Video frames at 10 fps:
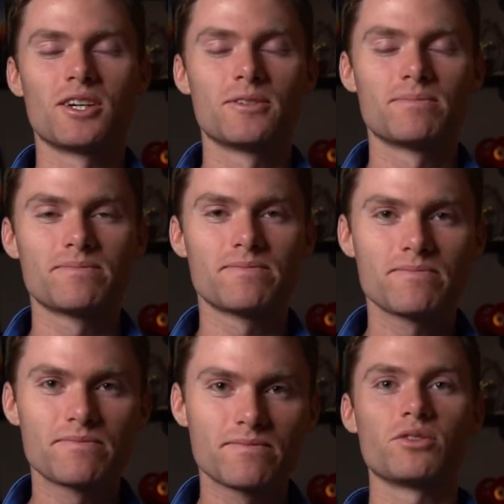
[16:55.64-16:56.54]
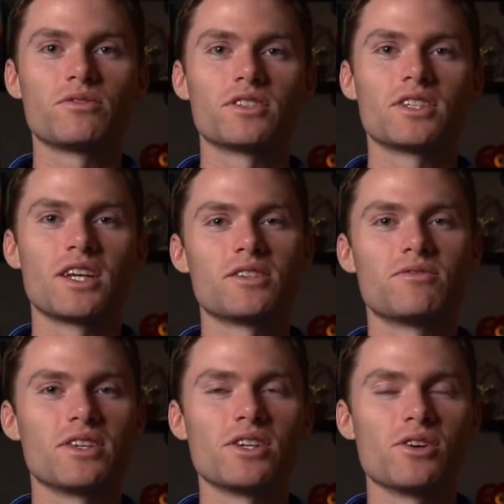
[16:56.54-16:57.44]
So I think that'll do it for today's
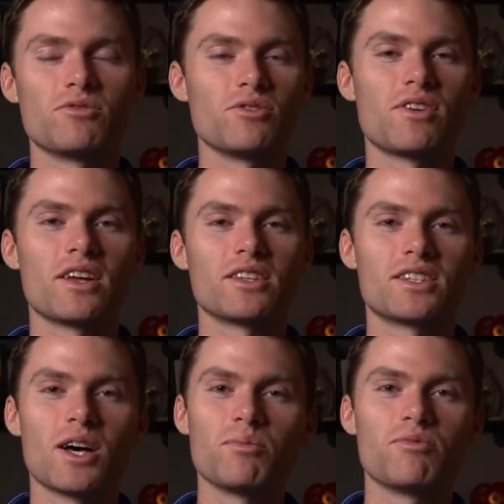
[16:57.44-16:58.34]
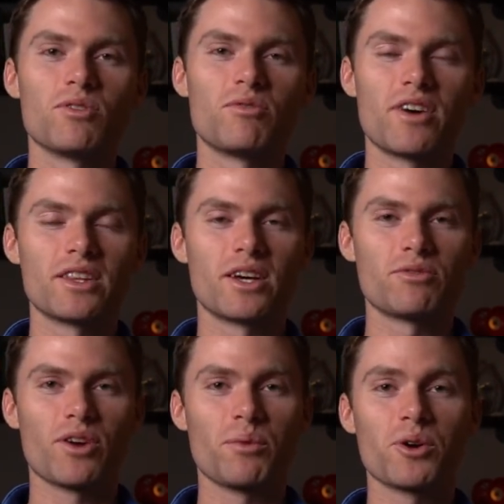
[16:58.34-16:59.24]
video. If you found this helpful, found that
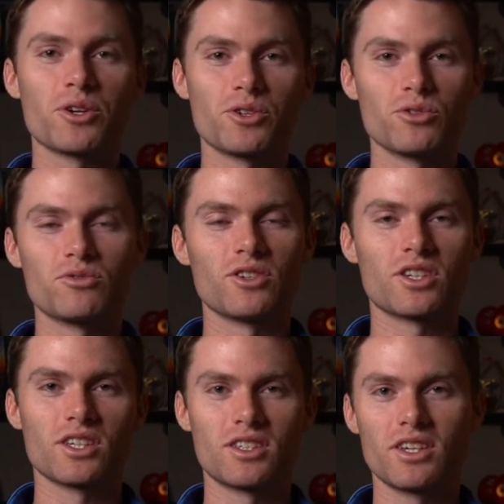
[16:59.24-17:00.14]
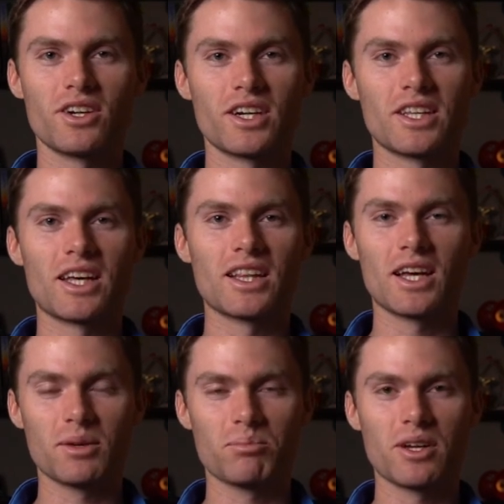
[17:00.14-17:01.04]
framework useful, consider hitting that
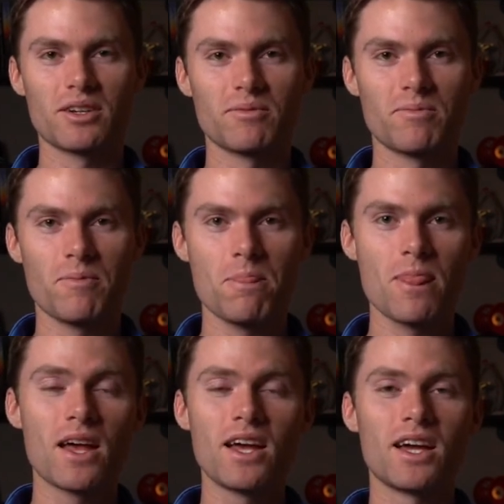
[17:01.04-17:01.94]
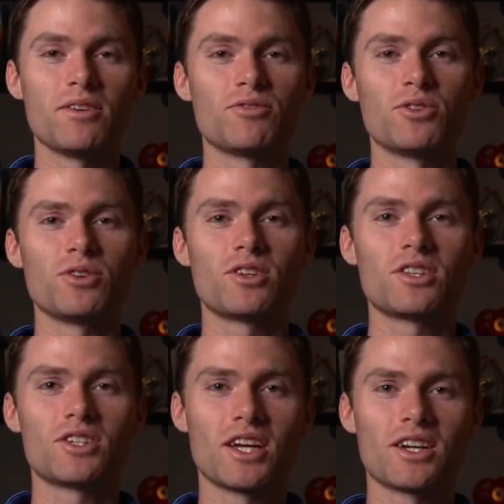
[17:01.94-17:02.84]
like button. And if you're new to
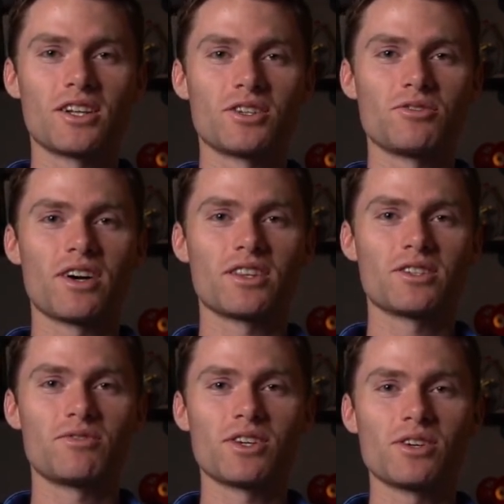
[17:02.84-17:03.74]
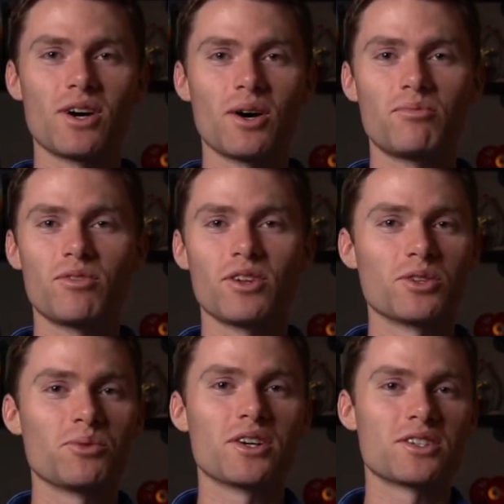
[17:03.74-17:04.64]
the channel and you found this video helpful and
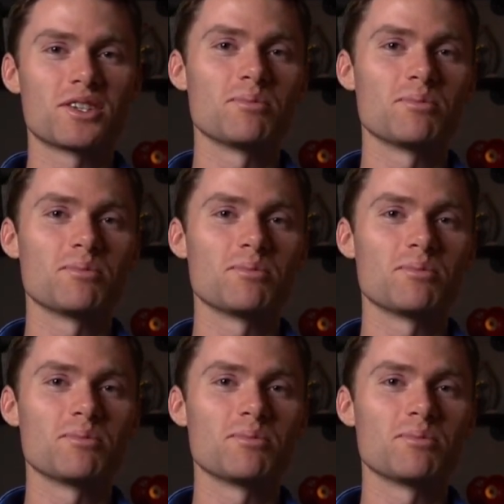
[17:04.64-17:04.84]
you want to see